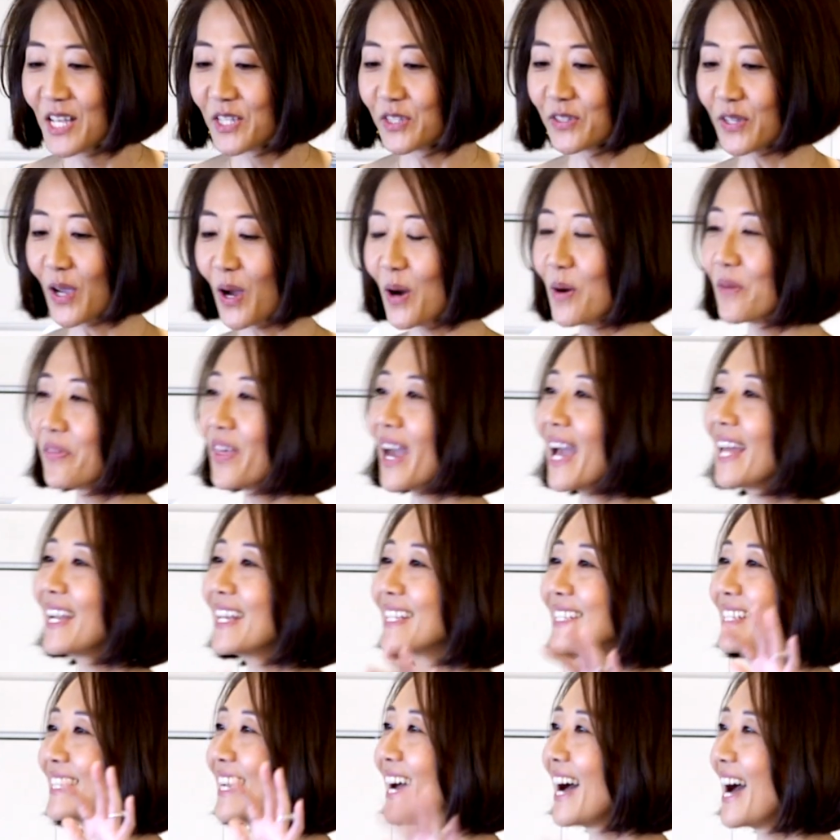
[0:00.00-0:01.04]
So that
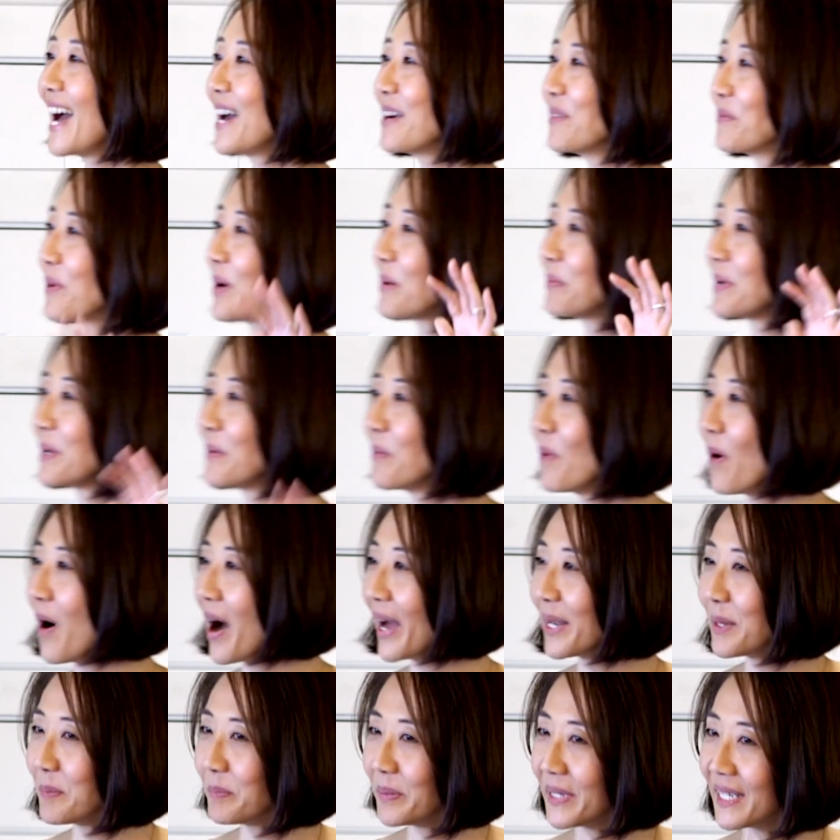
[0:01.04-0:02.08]
is not where we
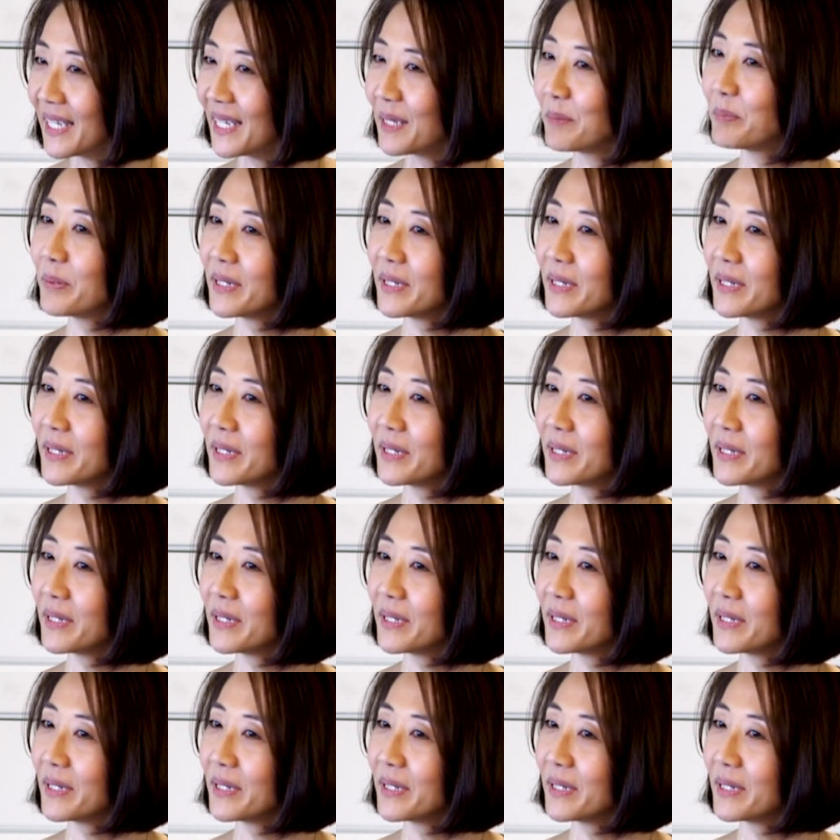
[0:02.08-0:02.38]
want to be,